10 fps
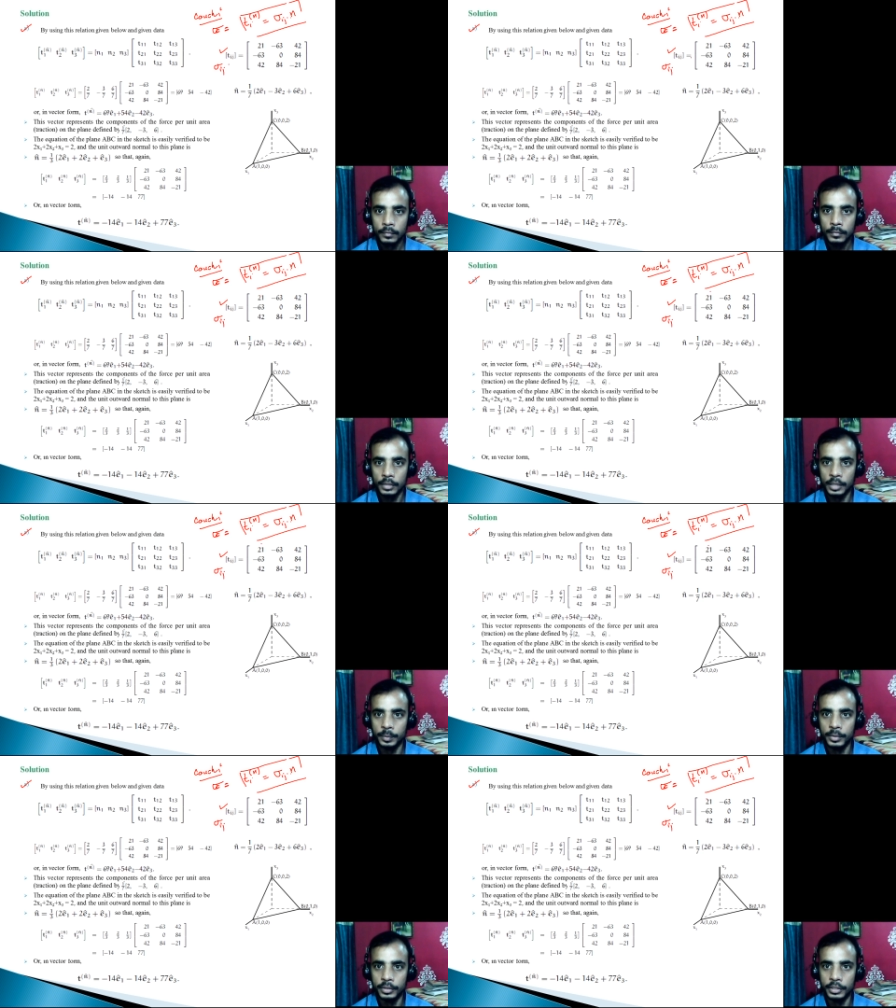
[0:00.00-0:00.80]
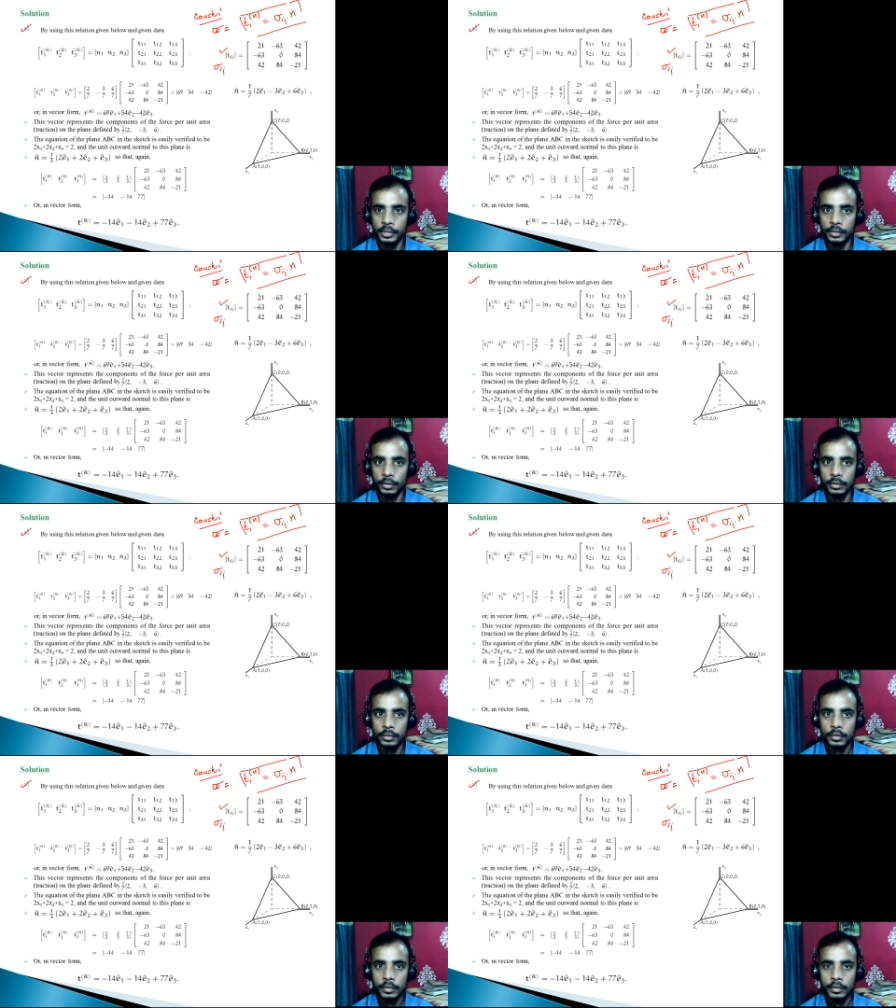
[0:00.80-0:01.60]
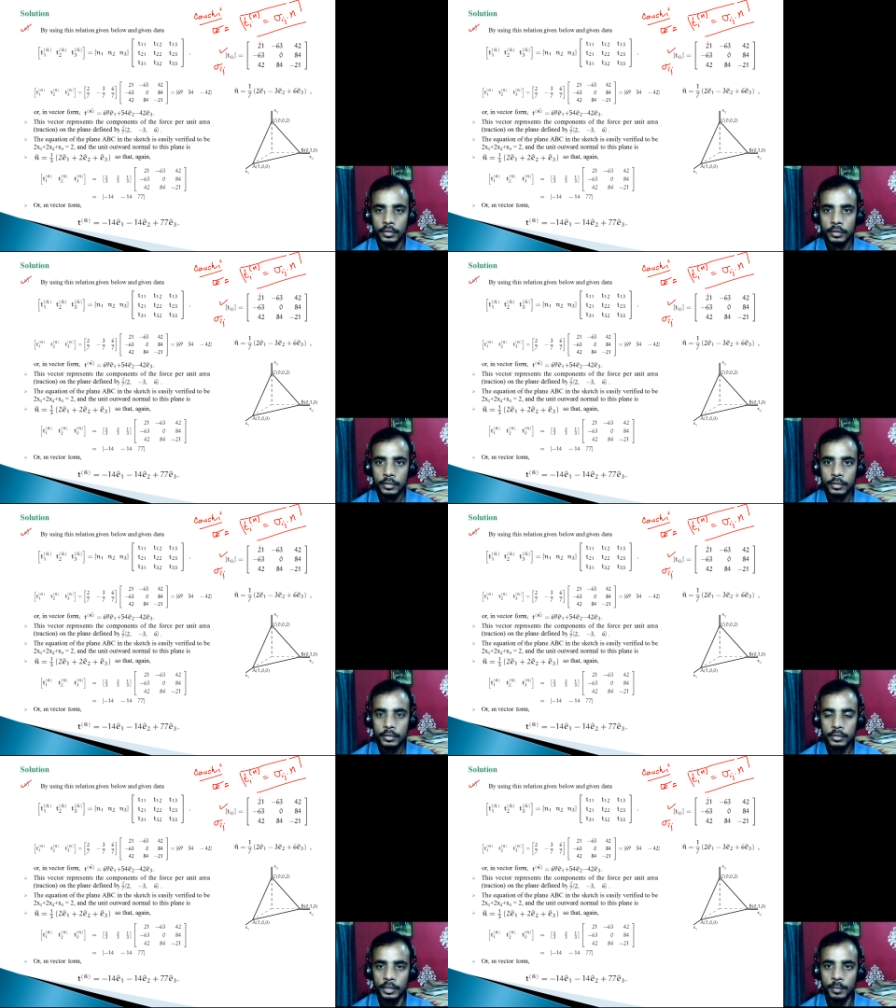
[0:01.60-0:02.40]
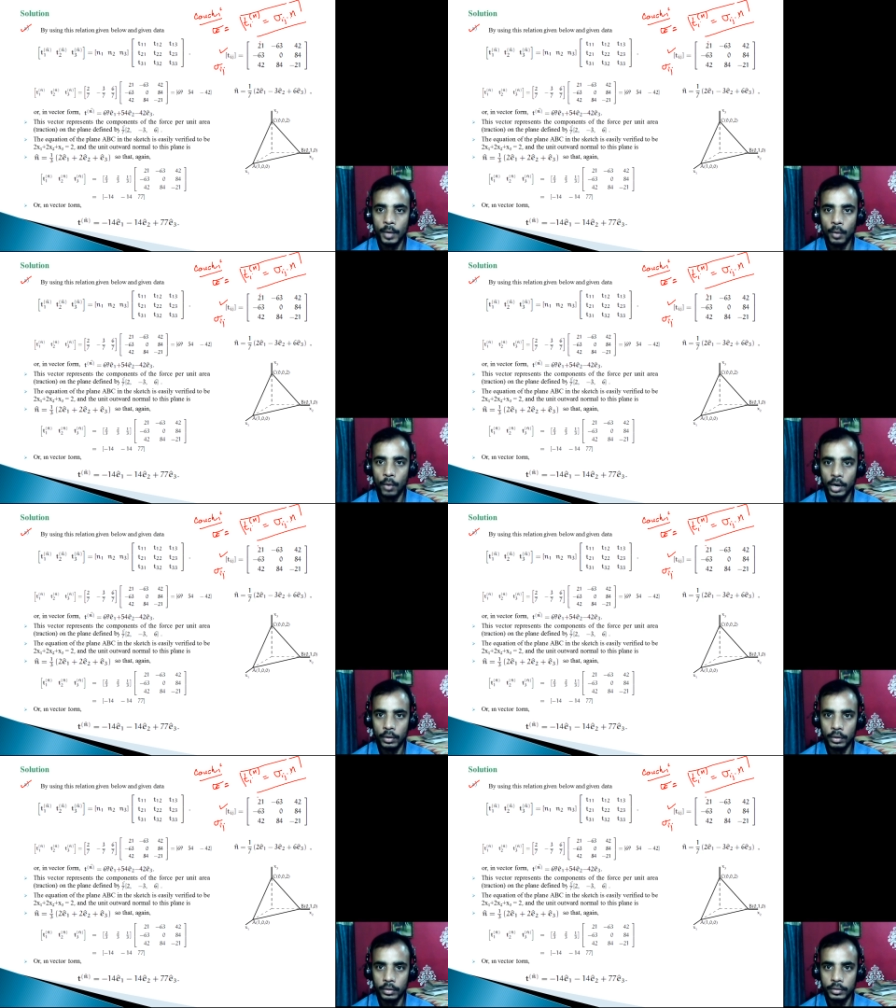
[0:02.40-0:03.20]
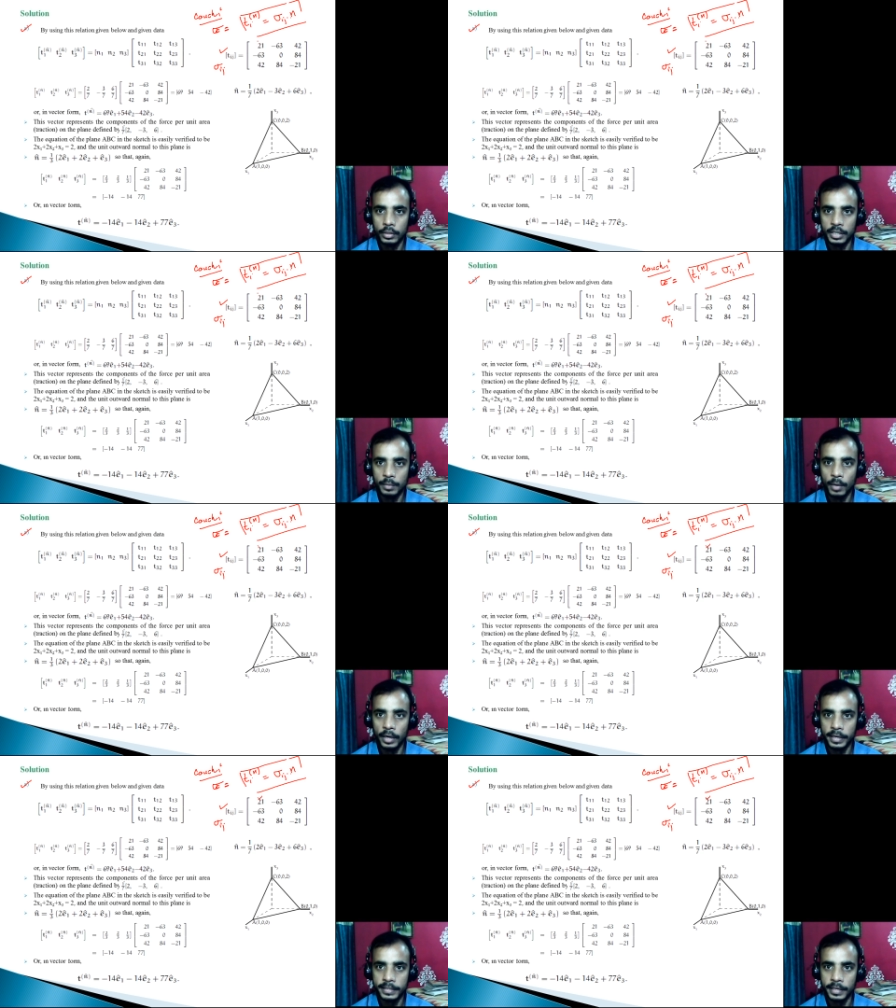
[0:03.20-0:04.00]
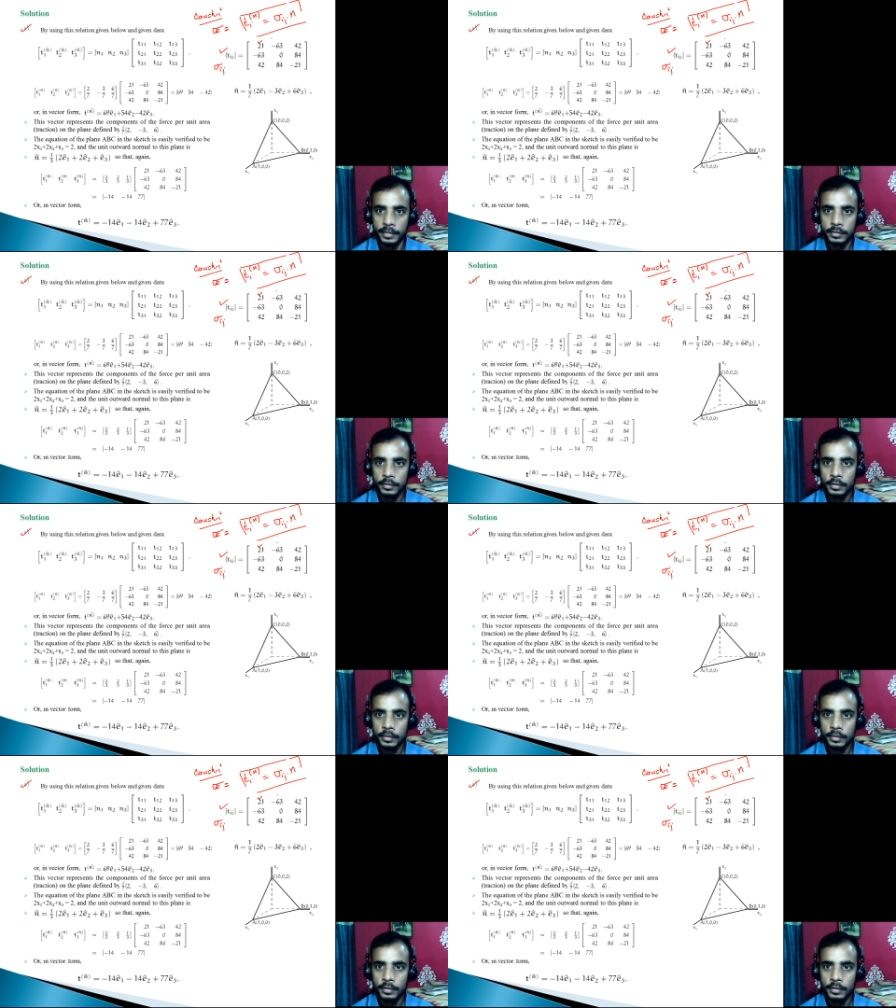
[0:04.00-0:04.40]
That means this is your sigma 1 or the sigma xx,